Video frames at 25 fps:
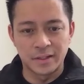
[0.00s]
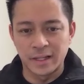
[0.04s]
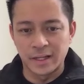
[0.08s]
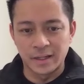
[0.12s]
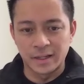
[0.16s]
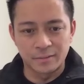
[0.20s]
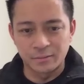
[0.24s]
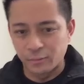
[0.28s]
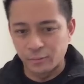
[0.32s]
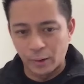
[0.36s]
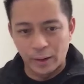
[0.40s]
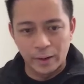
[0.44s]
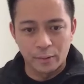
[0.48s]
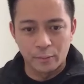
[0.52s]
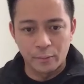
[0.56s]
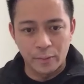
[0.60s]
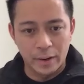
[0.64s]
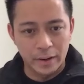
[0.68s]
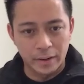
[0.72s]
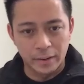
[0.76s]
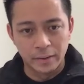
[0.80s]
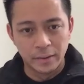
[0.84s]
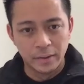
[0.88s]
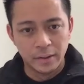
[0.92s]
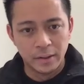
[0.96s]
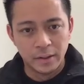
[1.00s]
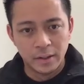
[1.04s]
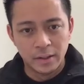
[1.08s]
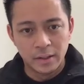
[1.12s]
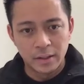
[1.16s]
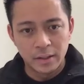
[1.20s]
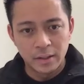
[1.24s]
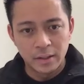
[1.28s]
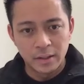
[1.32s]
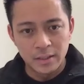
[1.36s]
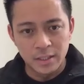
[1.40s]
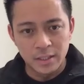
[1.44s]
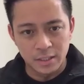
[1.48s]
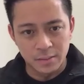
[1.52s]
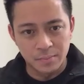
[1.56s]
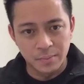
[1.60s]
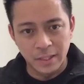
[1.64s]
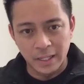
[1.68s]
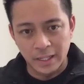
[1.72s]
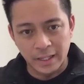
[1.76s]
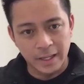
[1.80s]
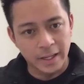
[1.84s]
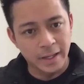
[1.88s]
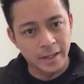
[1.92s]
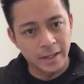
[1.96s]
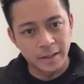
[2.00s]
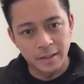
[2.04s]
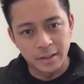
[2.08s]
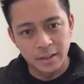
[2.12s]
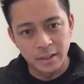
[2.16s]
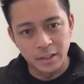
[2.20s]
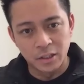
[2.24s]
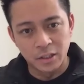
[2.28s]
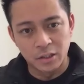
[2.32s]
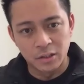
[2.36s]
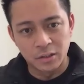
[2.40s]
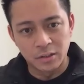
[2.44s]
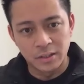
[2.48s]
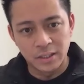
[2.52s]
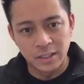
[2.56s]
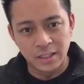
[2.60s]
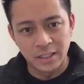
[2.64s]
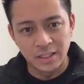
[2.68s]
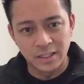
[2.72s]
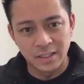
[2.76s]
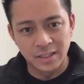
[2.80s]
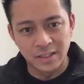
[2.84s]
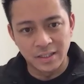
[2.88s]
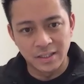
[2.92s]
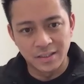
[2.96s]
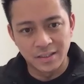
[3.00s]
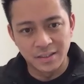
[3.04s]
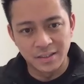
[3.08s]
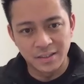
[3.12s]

like right away just be like hey you know uh,